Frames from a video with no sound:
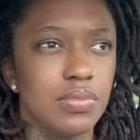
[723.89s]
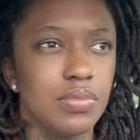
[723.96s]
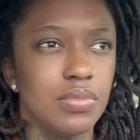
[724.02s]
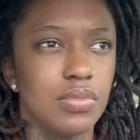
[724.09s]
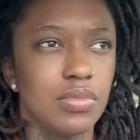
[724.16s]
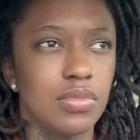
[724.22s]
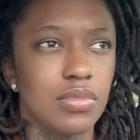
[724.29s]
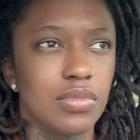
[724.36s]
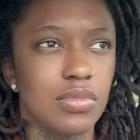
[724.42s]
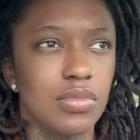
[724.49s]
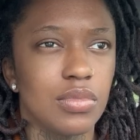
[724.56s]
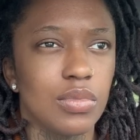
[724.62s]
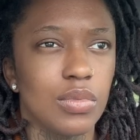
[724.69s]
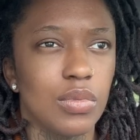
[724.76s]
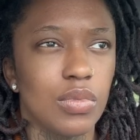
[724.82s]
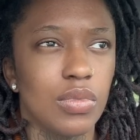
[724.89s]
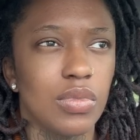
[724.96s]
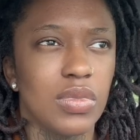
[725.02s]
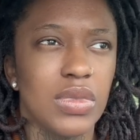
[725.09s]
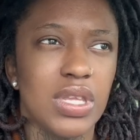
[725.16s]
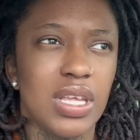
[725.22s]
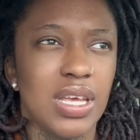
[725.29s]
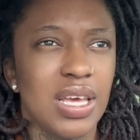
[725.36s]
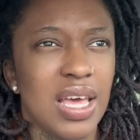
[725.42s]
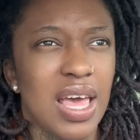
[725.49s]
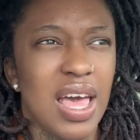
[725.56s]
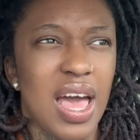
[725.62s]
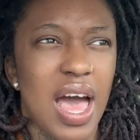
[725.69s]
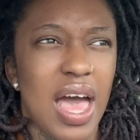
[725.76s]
No one is speaking in this clip.